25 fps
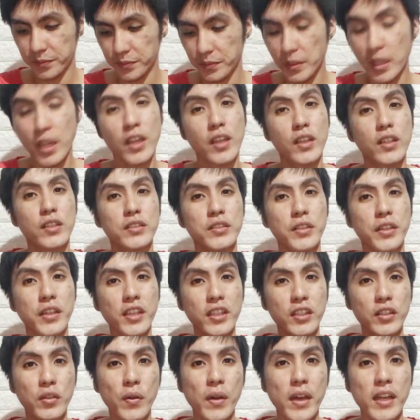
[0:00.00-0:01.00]
So, you
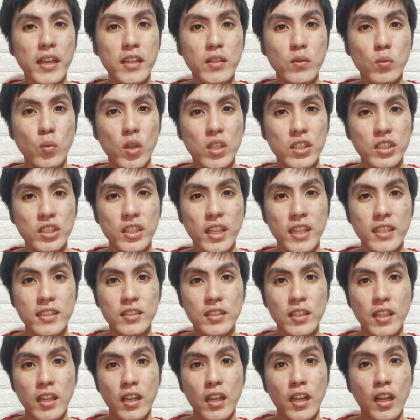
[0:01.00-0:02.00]
can go ahead and watch that
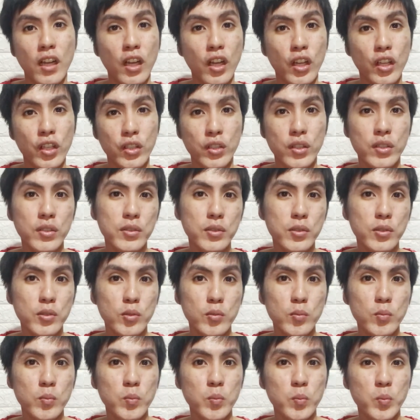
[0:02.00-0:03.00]
sa
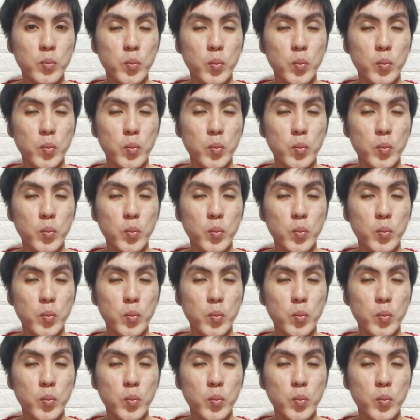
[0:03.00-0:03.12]
YouTube